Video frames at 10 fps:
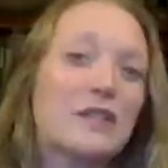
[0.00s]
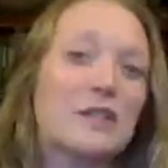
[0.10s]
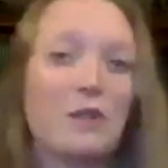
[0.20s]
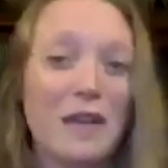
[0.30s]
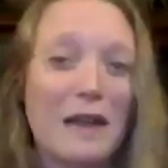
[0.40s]
to
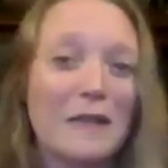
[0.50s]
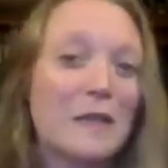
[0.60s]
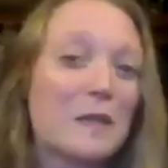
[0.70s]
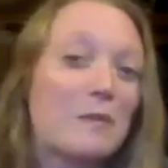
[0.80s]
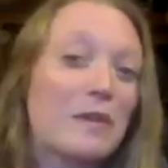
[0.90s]
put on a
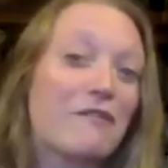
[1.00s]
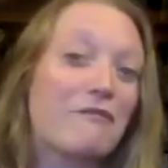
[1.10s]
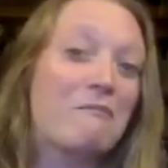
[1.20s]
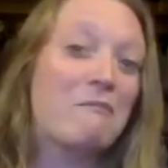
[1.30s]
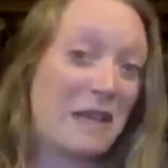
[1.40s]
little bit of
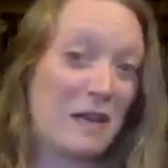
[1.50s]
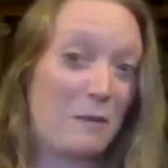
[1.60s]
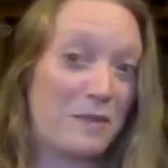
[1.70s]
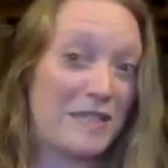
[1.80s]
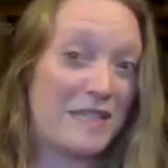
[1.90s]

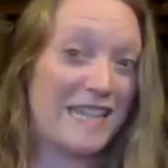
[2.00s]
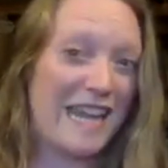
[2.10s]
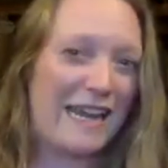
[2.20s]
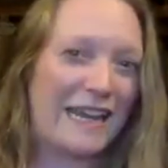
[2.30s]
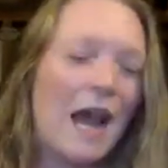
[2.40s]
makeup today.